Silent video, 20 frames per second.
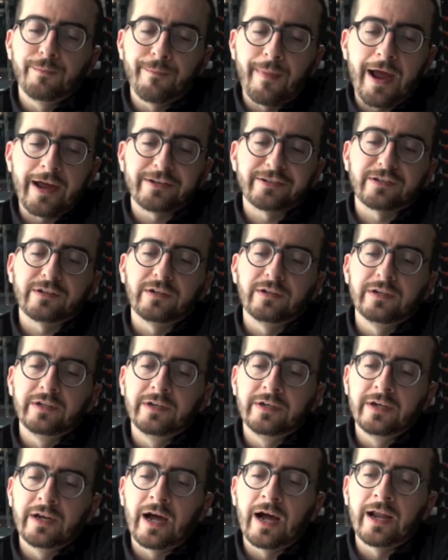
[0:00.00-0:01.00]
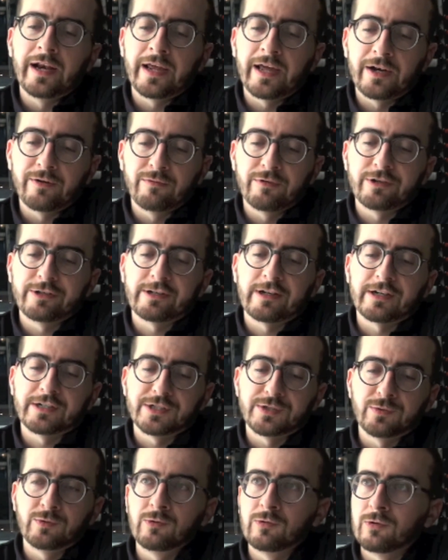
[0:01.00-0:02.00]
masculine, not
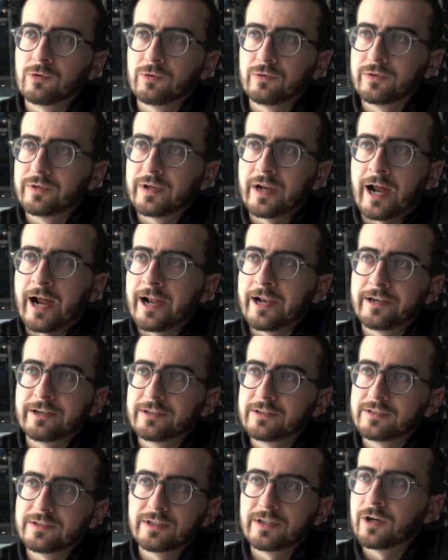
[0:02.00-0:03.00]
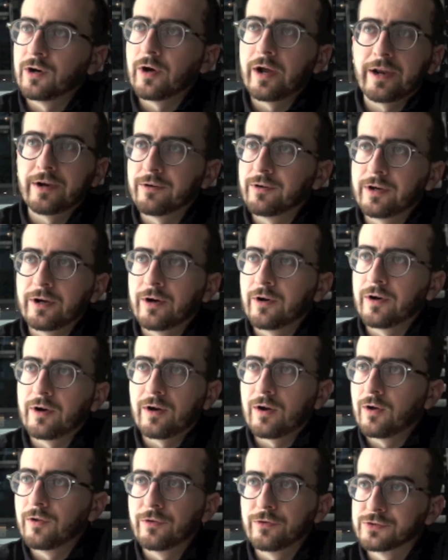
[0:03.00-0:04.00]
heterosexual, not, you know,
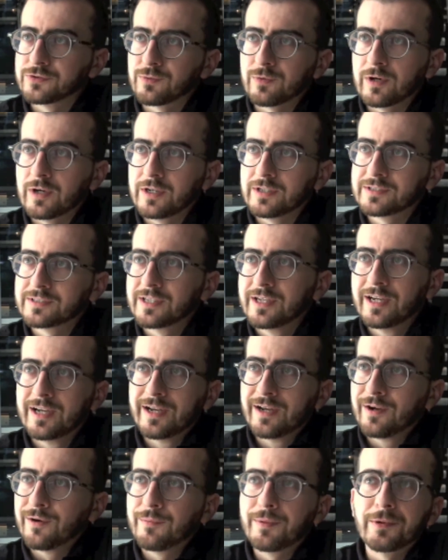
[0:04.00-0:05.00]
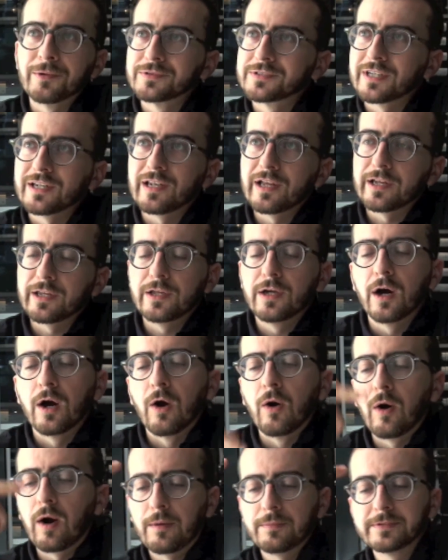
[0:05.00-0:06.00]
all those words. Yeah. People say like,
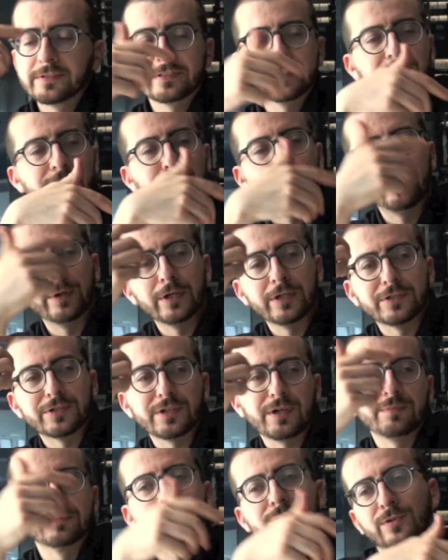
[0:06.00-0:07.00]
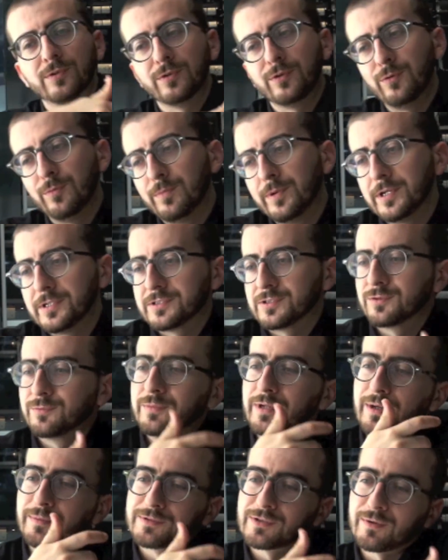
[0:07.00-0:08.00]
yo, I'm just saying bitch. I'm just calling you bitch. So
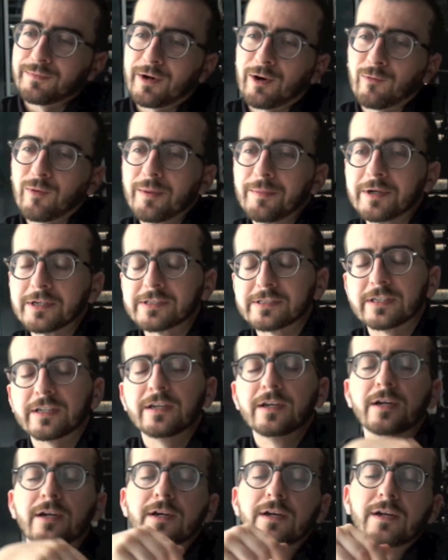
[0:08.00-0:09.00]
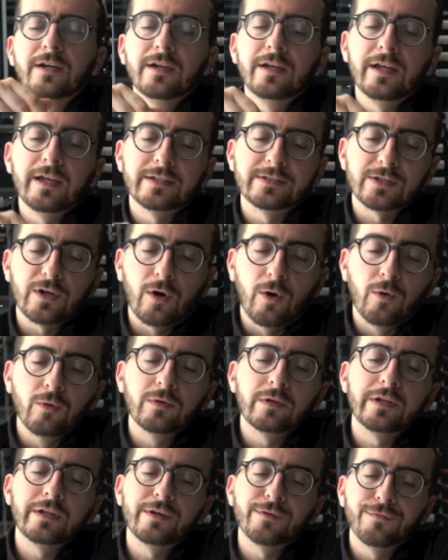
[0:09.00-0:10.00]
I'm talking about women. It's like, it's
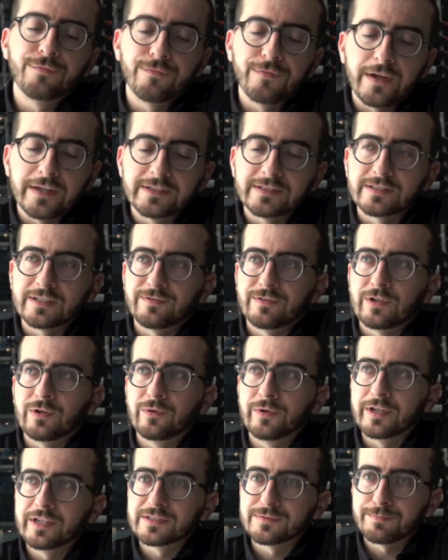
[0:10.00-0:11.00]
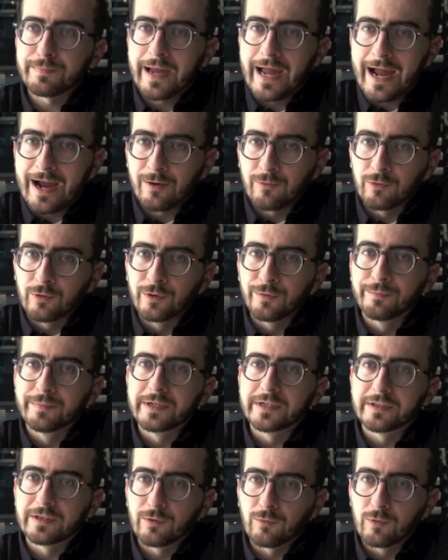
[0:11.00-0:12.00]
only offensive. It only has power.
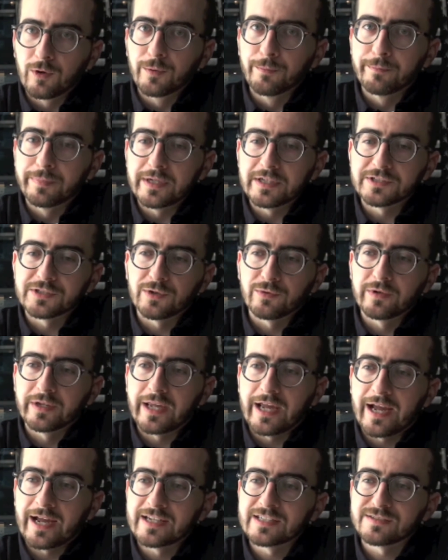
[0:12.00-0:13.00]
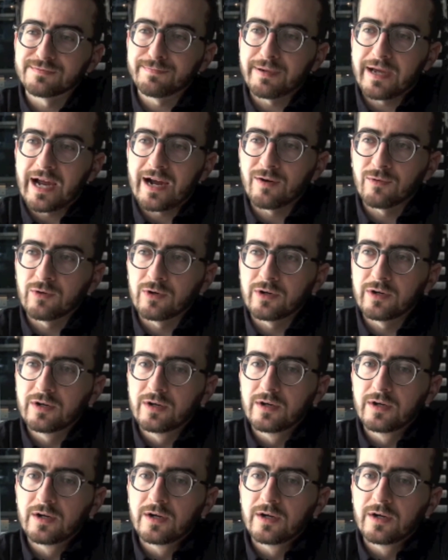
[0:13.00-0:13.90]
The word bitch only has power